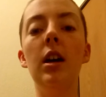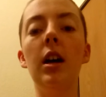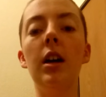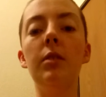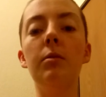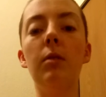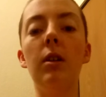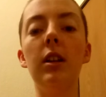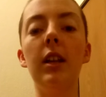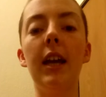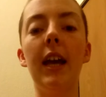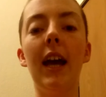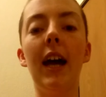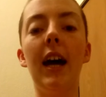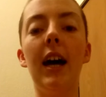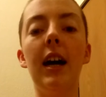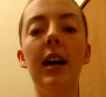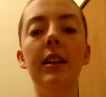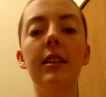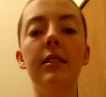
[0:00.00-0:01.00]
And while I
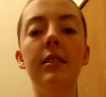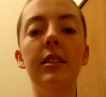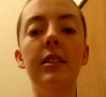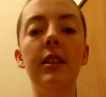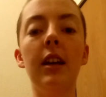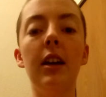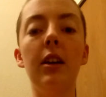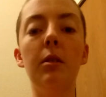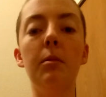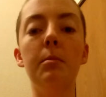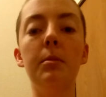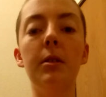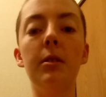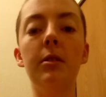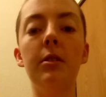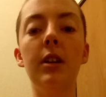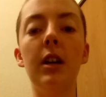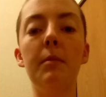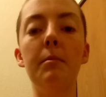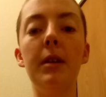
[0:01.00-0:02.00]
had denial
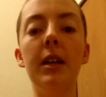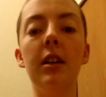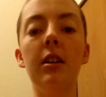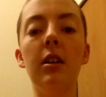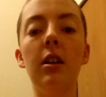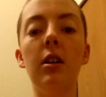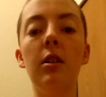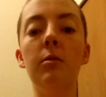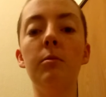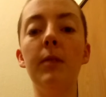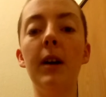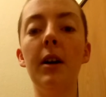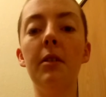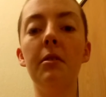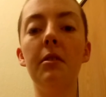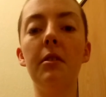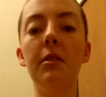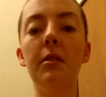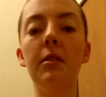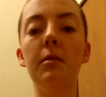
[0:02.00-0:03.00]
programming
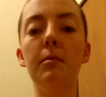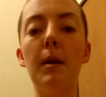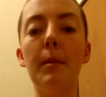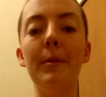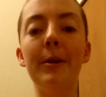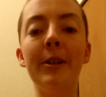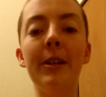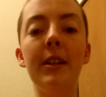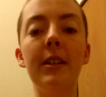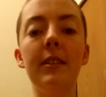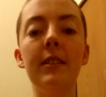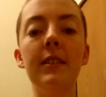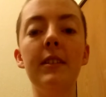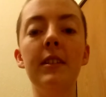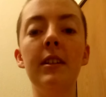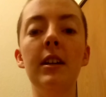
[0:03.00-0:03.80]
around those memories,